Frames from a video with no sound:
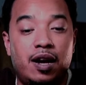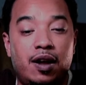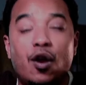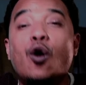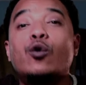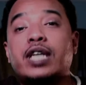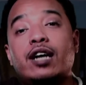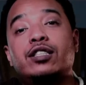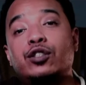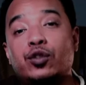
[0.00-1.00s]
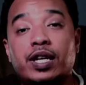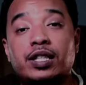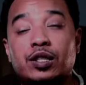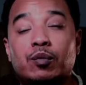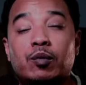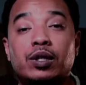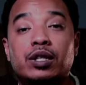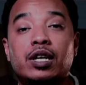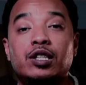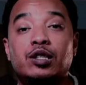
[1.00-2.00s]
knows how to train someone
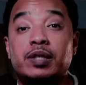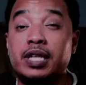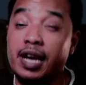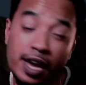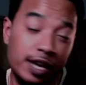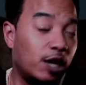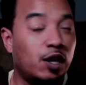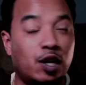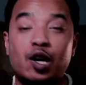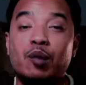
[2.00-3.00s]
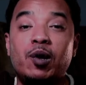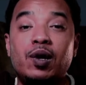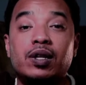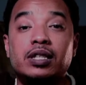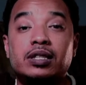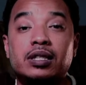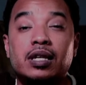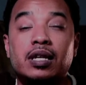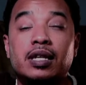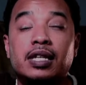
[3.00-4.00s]
to say, hey, come on, let's
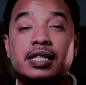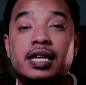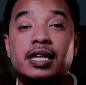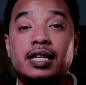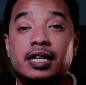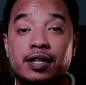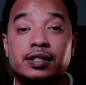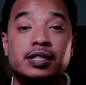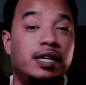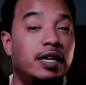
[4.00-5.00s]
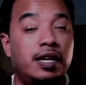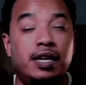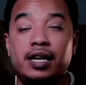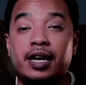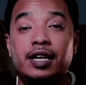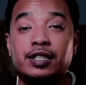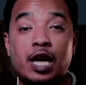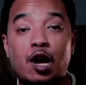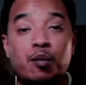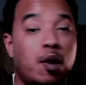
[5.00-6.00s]
get it. Here's
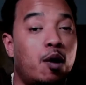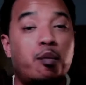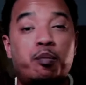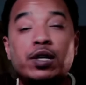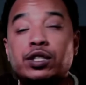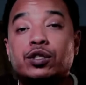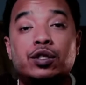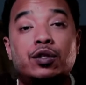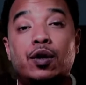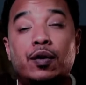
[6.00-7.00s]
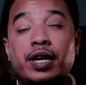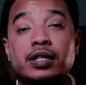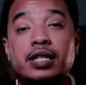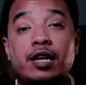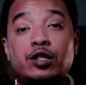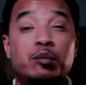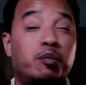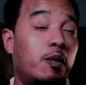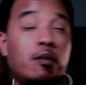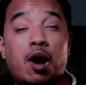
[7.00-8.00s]
how punches are thrown. Here's how to
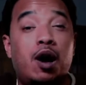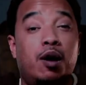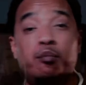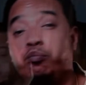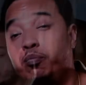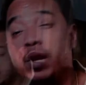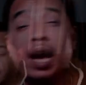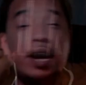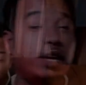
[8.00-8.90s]
block